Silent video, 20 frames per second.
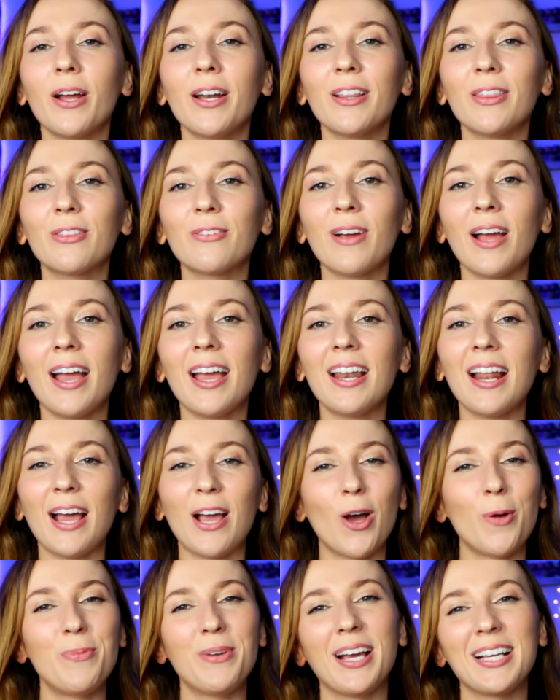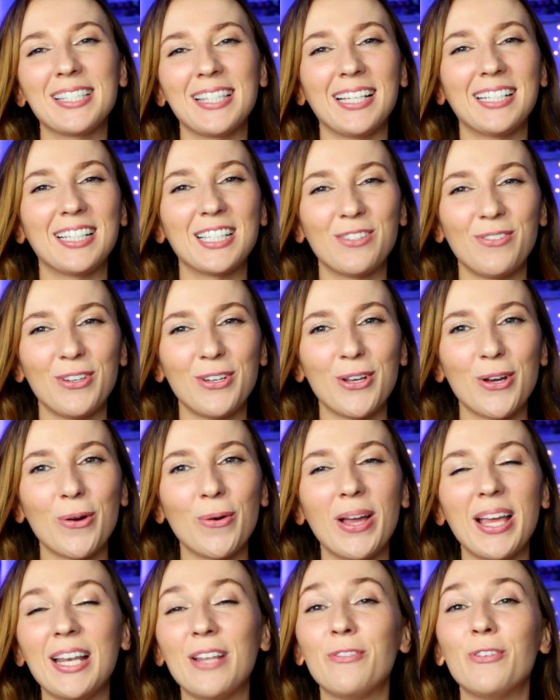Reddit thread. I hope you guys liked this video,
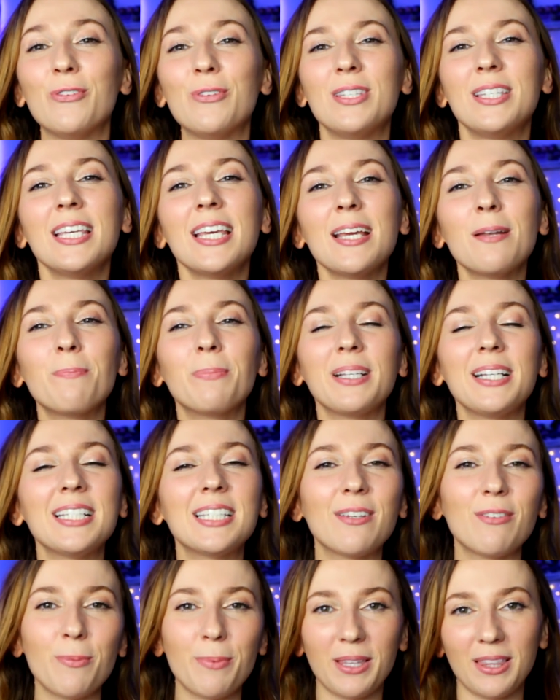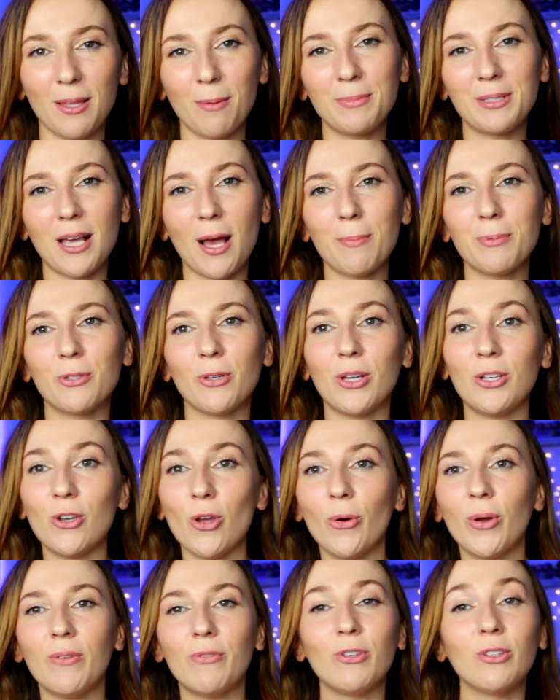and if you did, please give it a big thumbs up so I
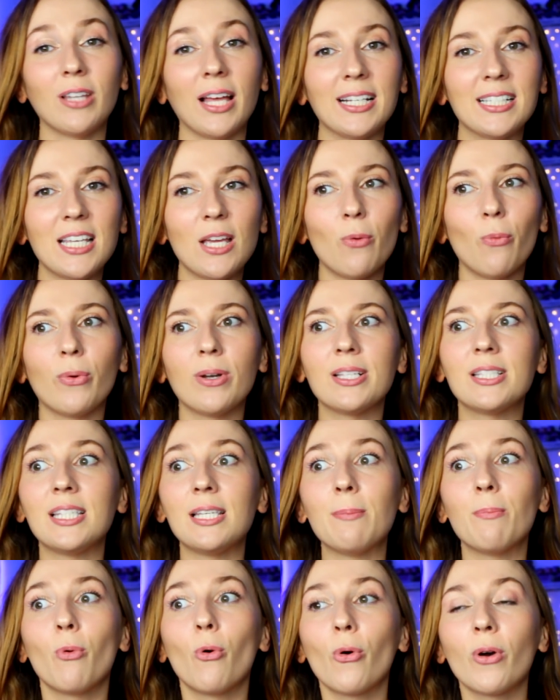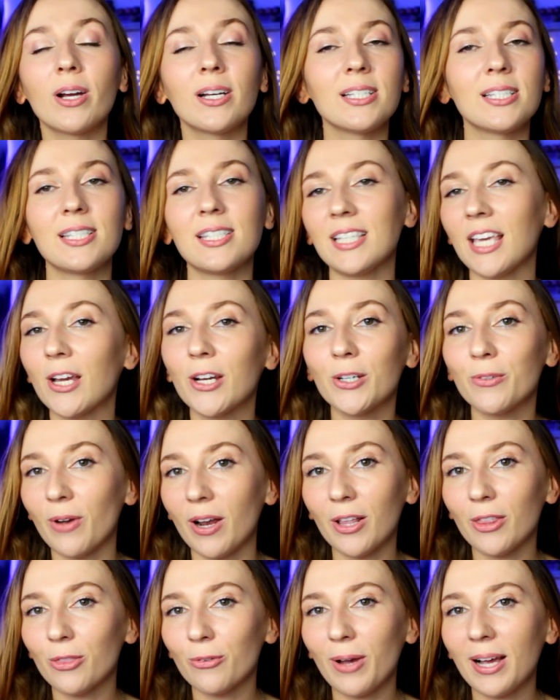know if you liked it and want to see more scary
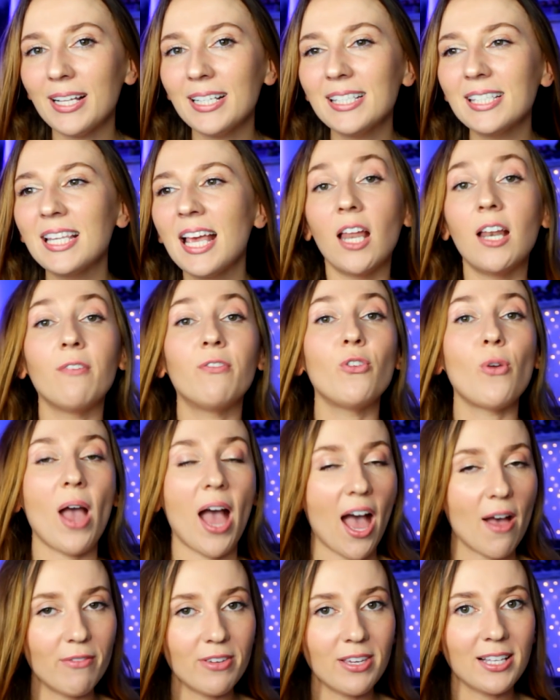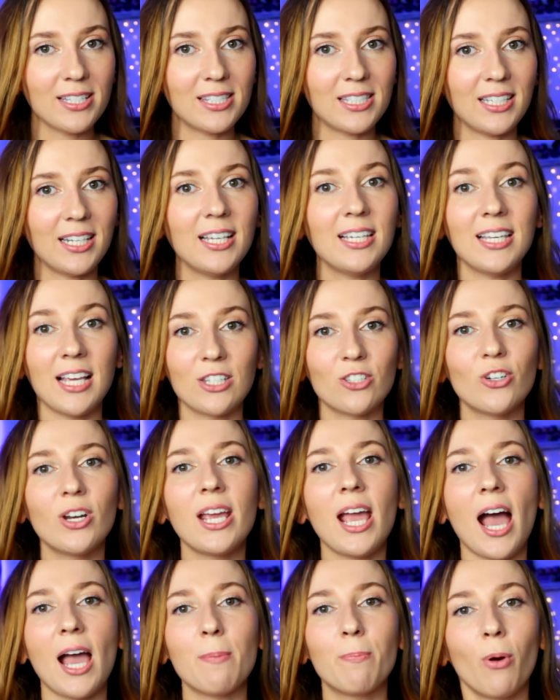Reddit threads. And if you haven't yet seen it,
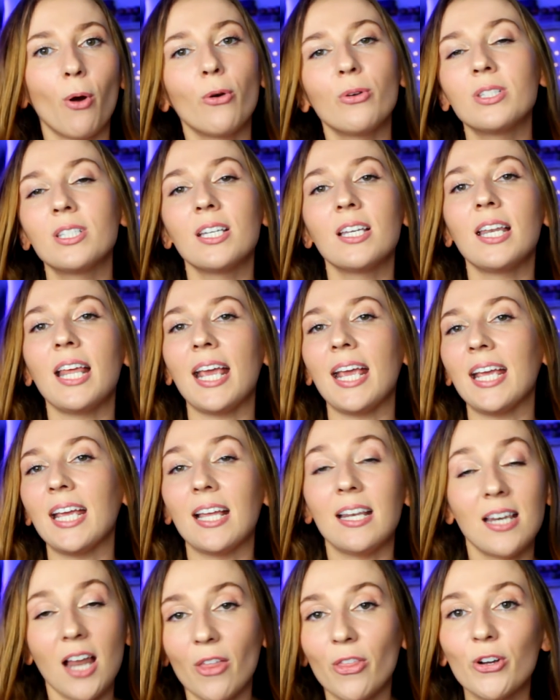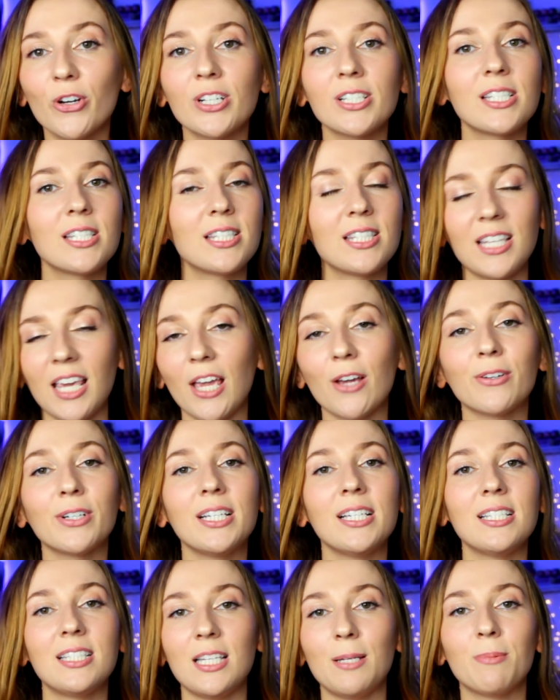yesterday I posted another
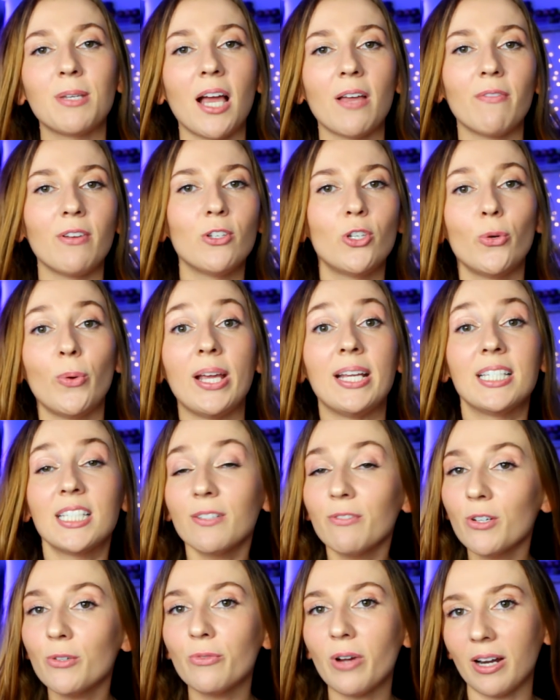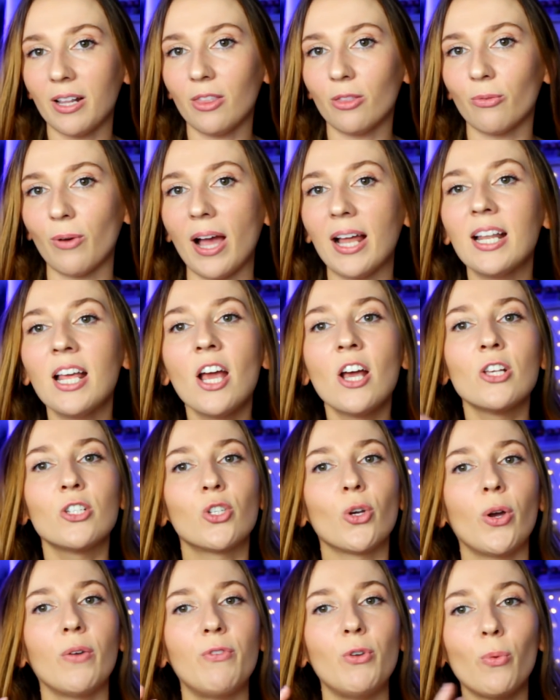scary deep dive into a different Reddit thread,
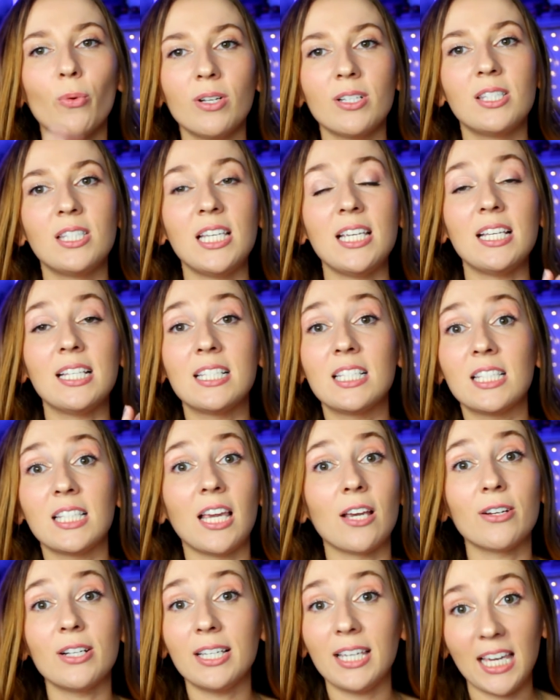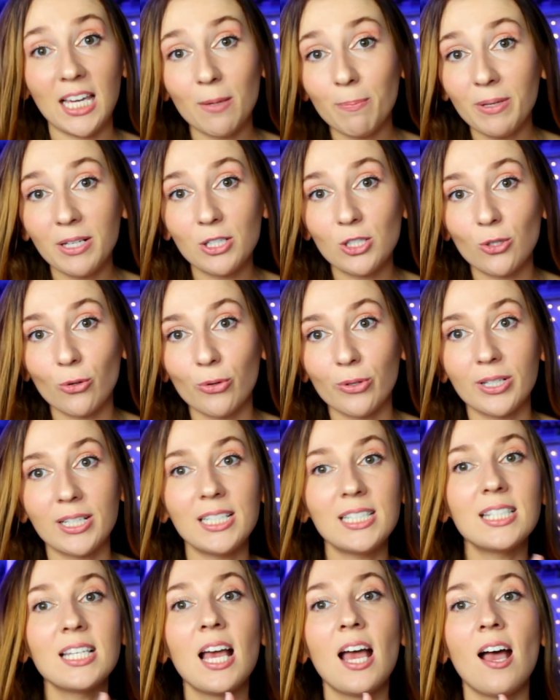so if you want to see scary camping
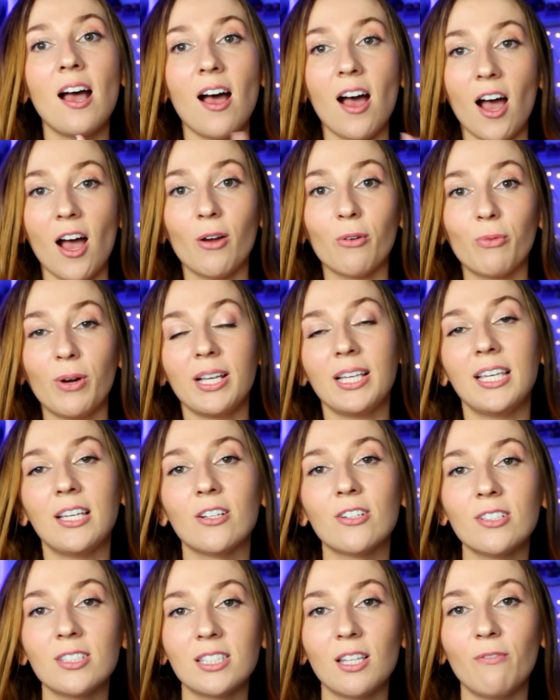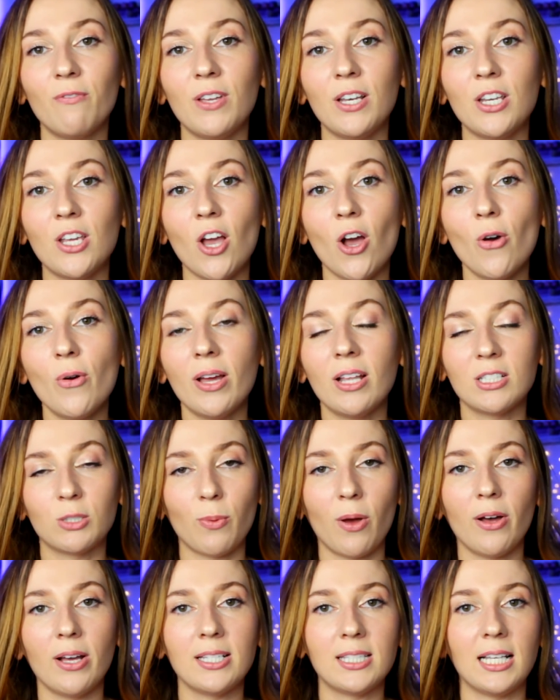stories. Uh, right here is the video as
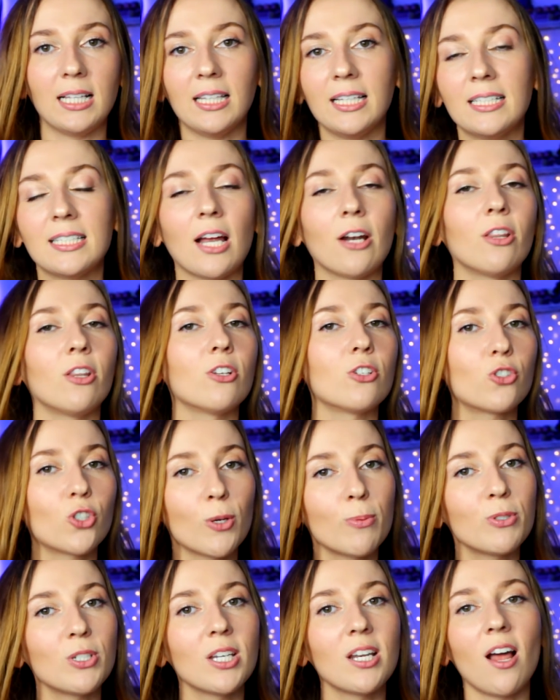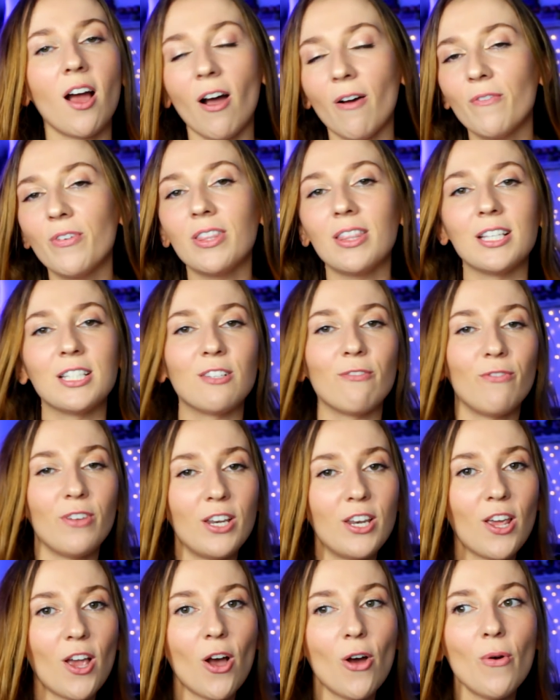well as a link down in the description of this
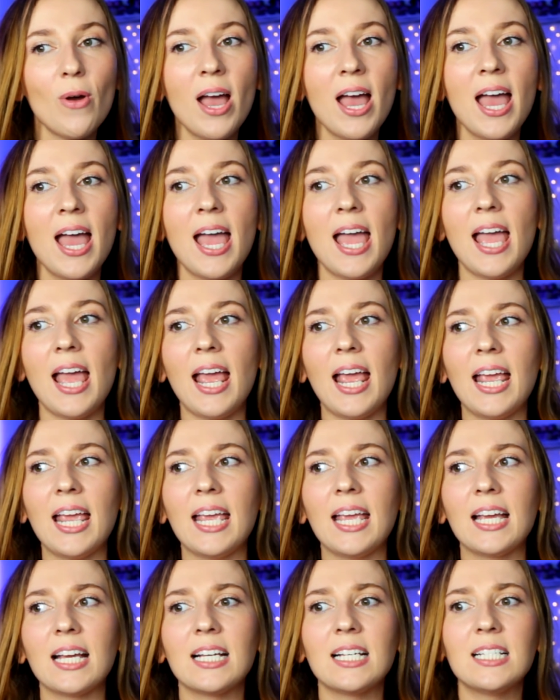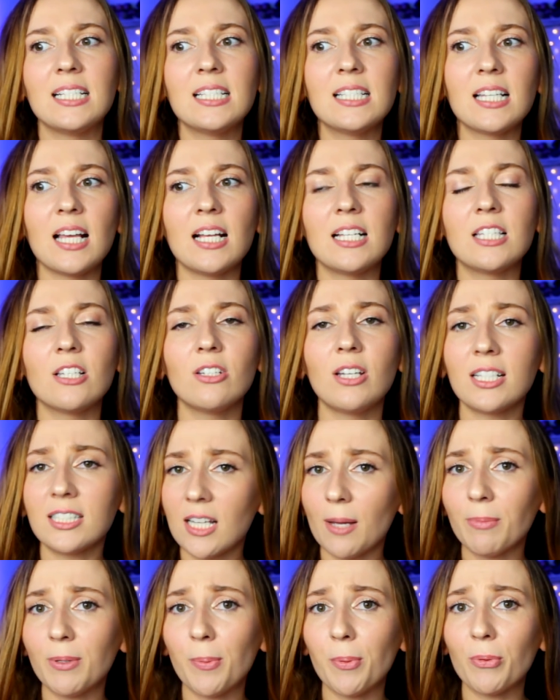video. And until next
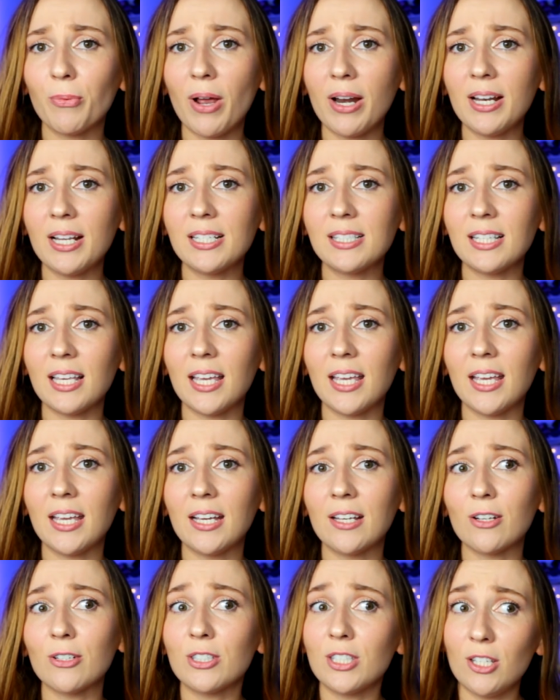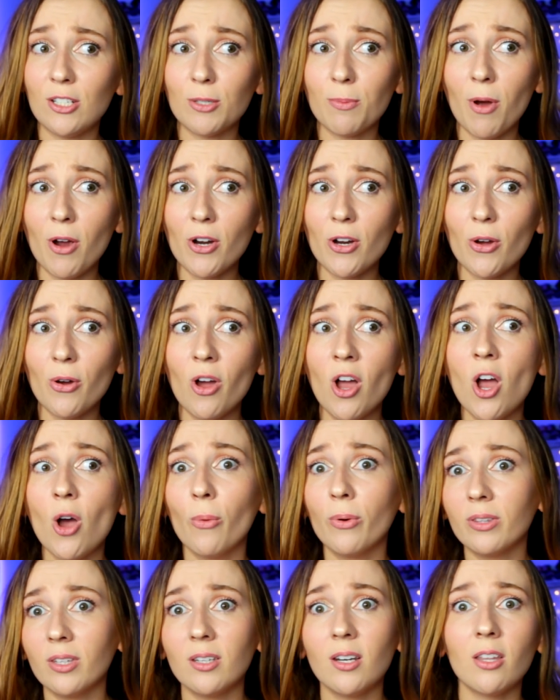time, keep with Redness and I'll see you tomorrow
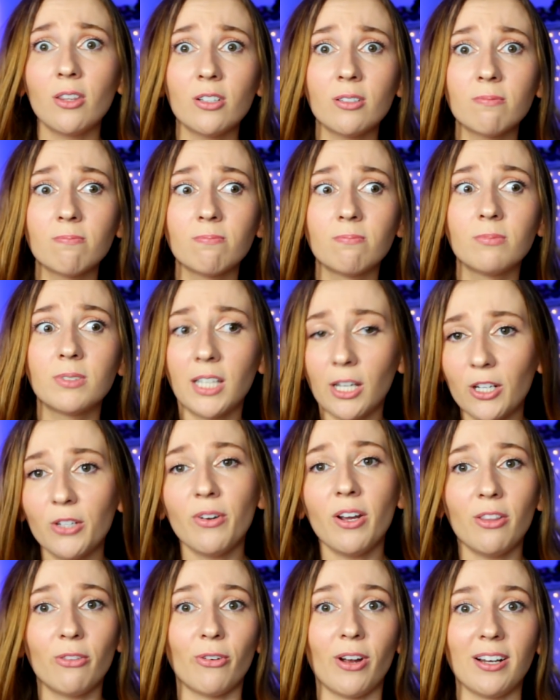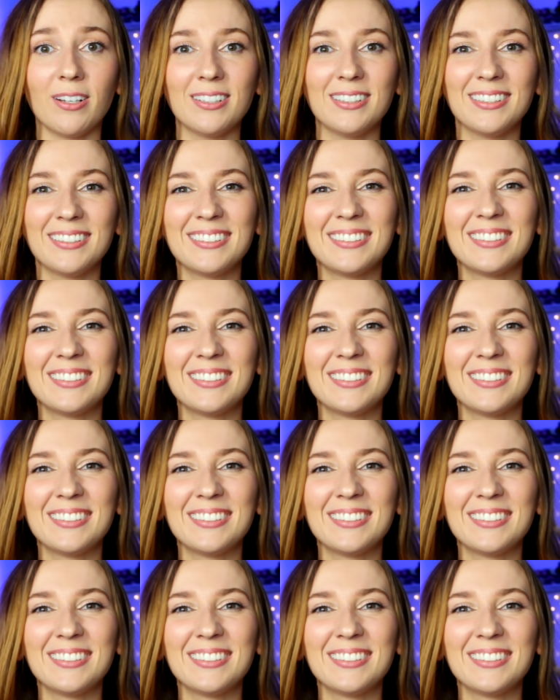with another scary Reddit thread.